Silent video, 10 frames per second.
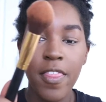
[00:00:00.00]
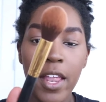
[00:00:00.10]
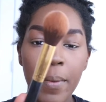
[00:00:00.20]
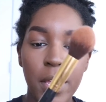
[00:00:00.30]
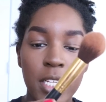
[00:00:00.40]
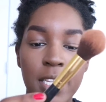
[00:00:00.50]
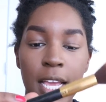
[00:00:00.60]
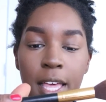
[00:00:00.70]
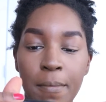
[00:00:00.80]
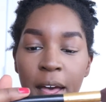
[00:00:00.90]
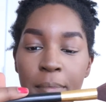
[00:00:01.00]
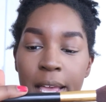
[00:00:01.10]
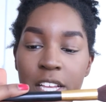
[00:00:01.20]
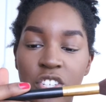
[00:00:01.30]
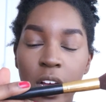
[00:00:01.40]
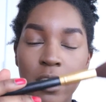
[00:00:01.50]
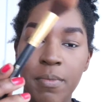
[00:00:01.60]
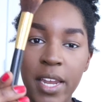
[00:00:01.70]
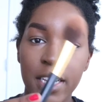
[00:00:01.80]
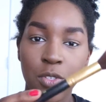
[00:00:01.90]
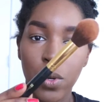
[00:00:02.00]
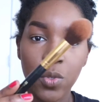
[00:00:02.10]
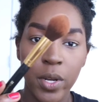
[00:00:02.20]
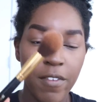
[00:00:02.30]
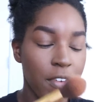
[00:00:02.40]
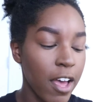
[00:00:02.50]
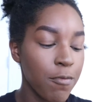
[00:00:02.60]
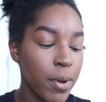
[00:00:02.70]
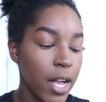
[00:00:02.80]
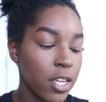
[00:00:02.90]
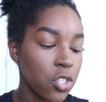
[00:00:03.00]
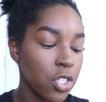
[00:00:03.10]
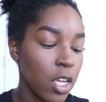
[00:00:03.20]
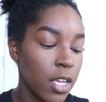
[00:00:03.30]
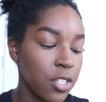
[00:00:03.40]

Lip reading: Then I'm going to take my BH Cosmetics 125 brush,